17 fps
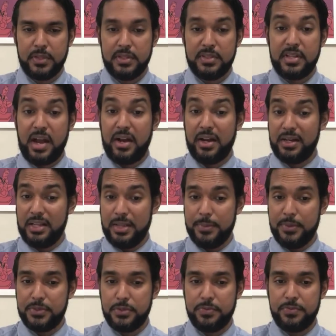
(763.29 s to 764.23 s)
Direct
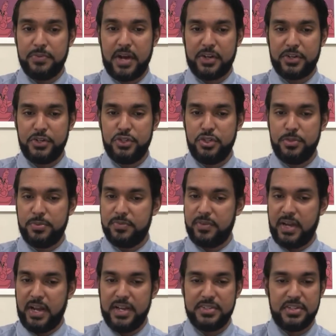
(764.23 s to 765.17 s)
labor, so factory
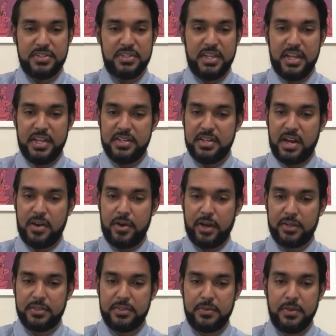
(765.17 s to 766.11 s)
supervisors,
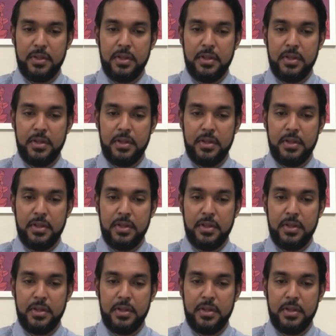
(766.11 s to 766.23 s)
indirect.